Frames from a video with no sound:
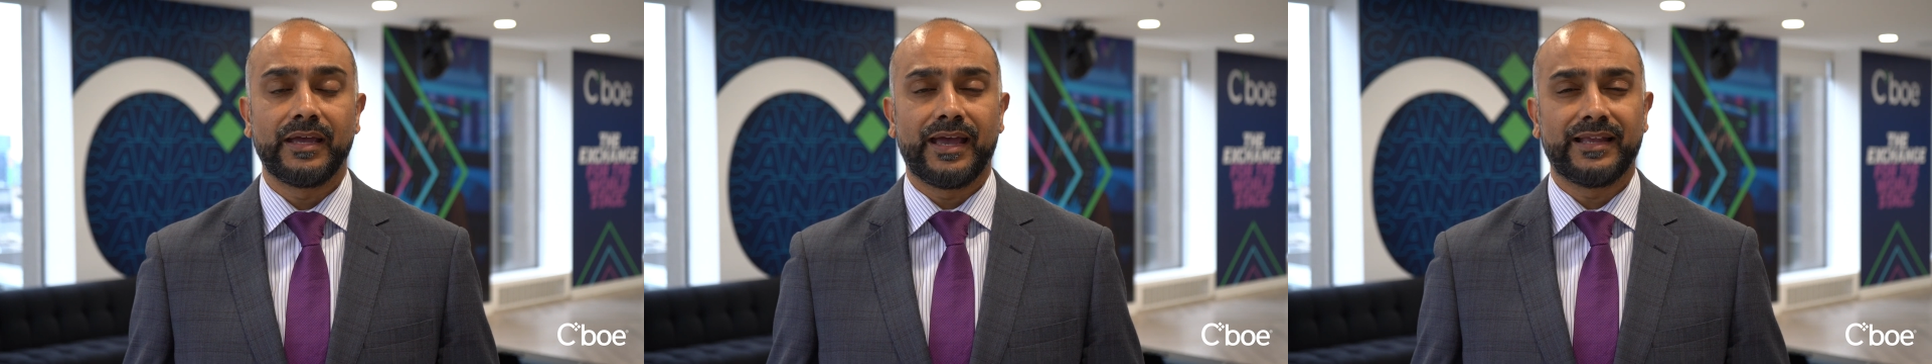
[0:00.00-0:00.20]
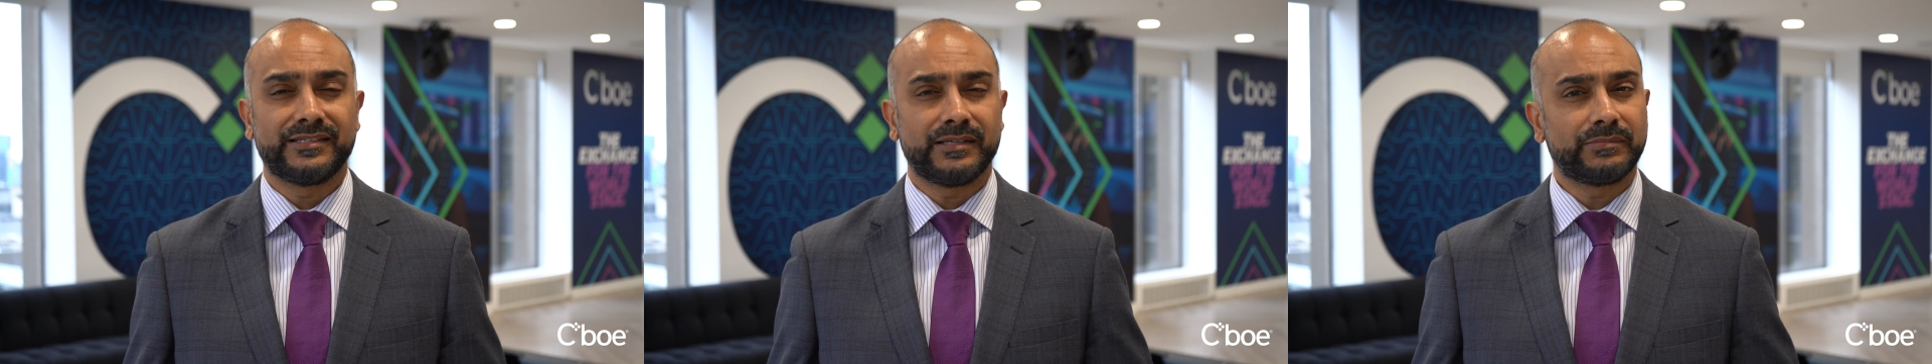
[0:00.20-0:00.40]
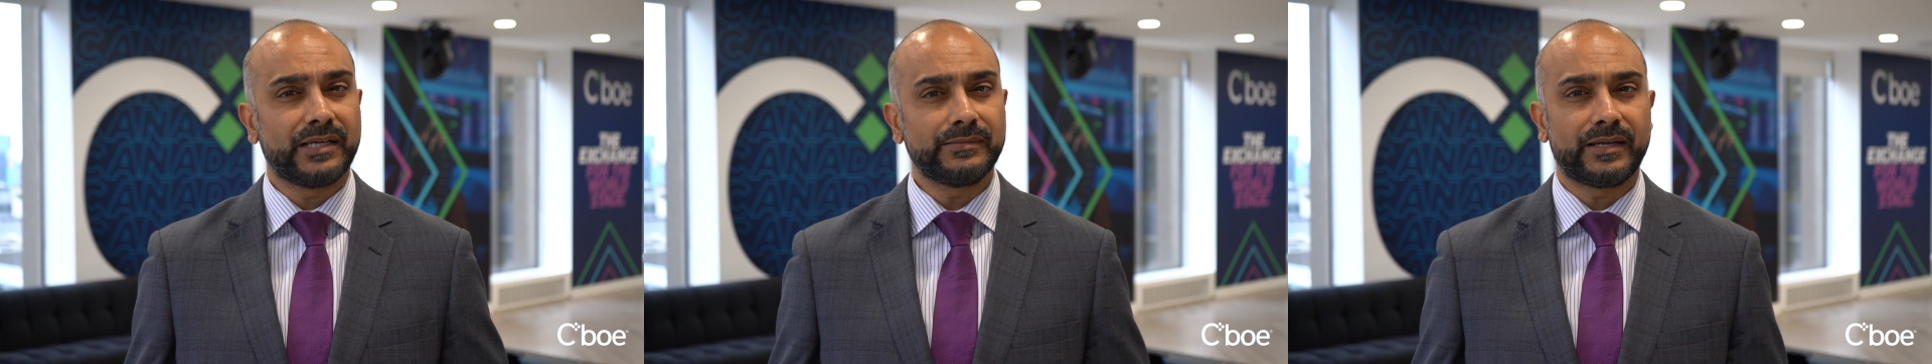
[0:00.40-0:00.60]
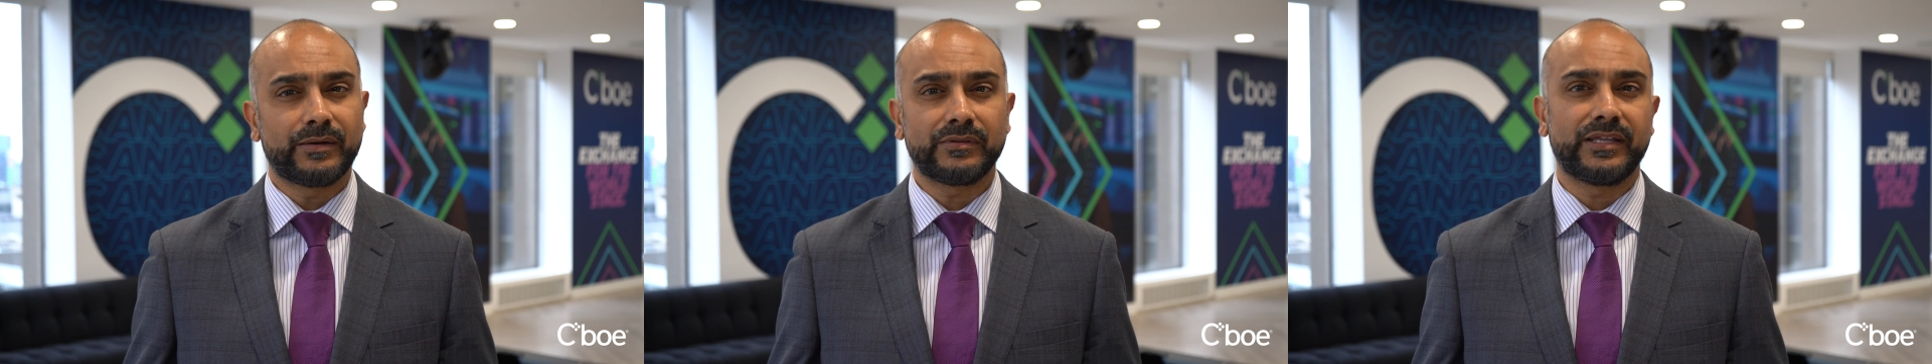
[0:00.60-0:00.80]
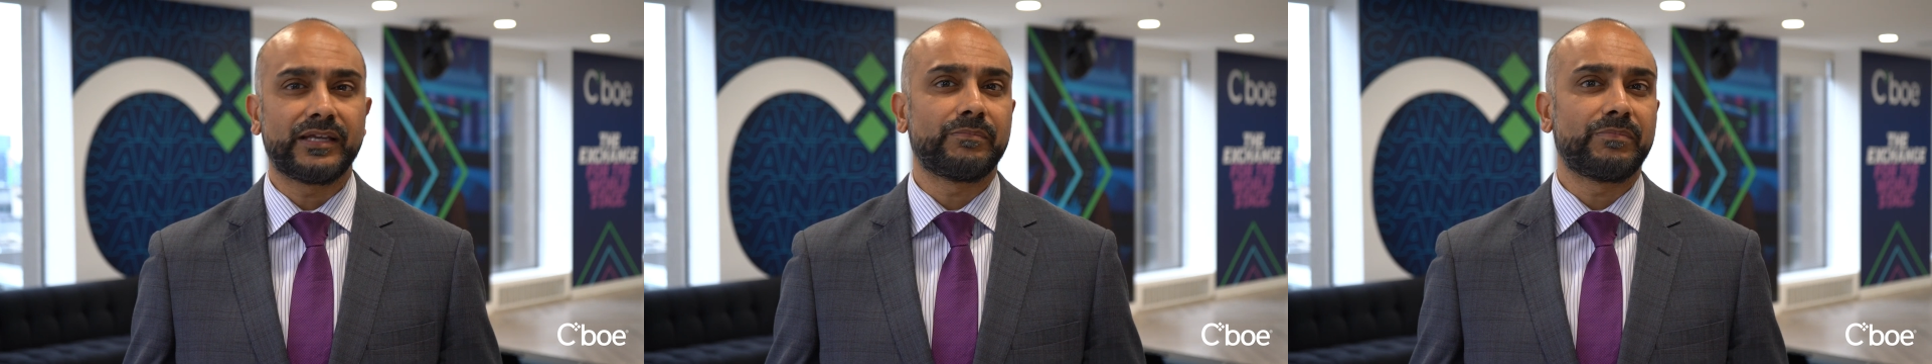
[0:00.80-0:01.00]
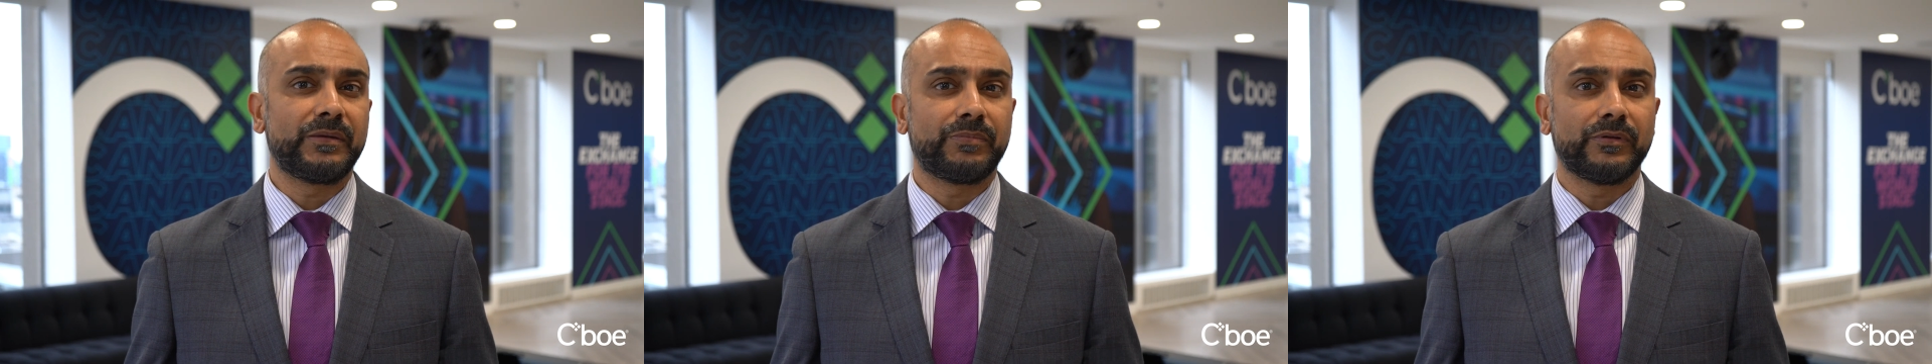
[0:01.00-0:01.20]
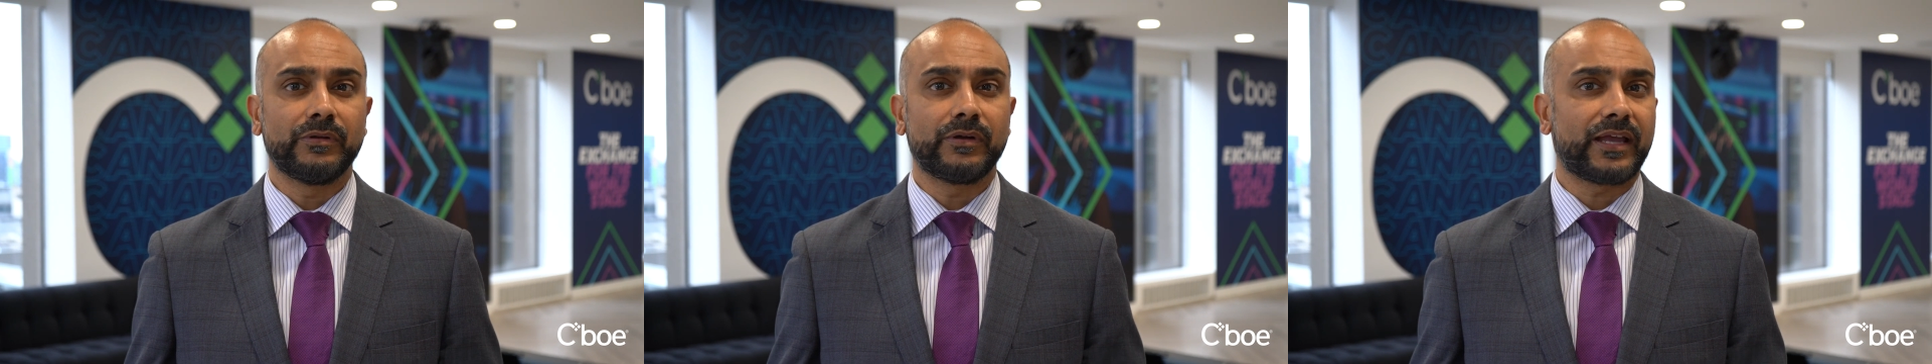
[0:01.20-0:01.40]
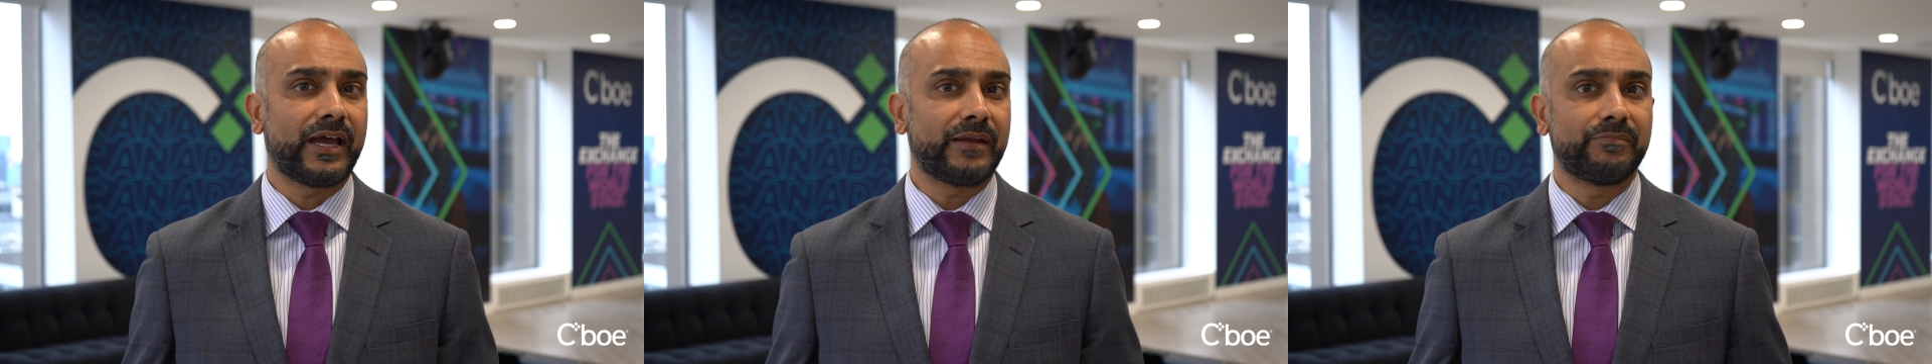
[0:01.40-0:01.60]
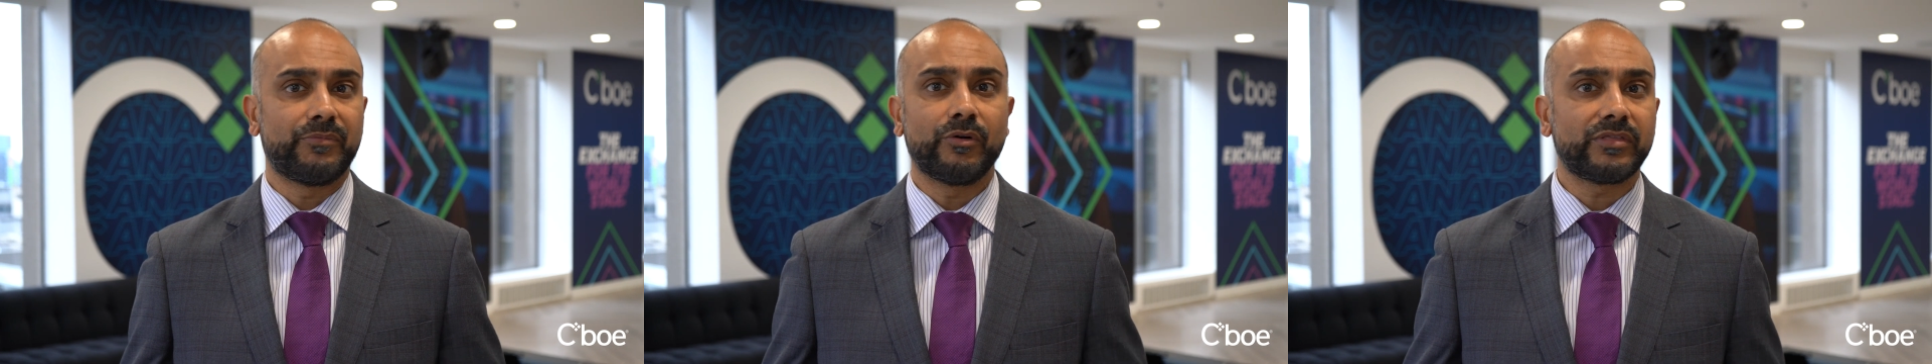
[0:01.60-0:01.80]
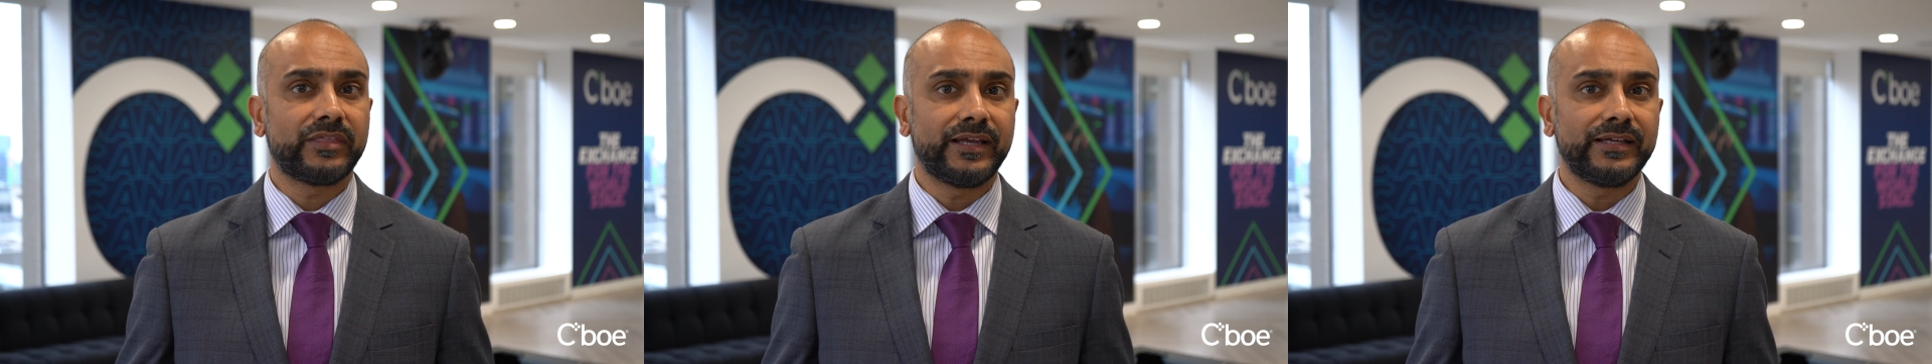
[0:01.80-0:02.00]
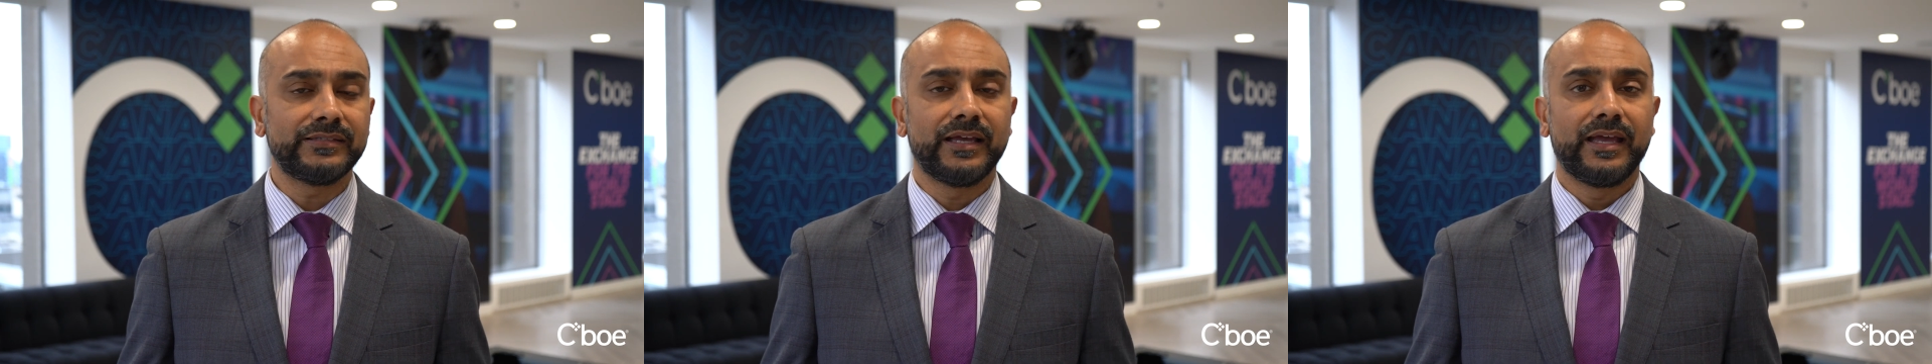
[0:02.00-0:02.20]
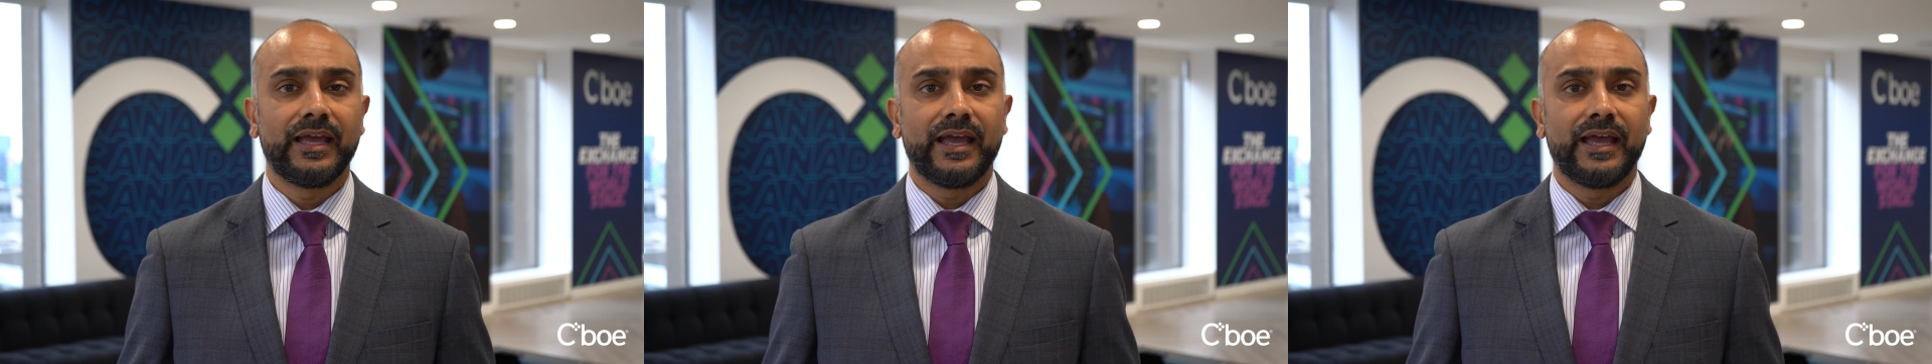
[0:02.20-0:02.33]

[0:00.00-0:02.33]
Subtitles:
And sometimes I don't think people look at both things.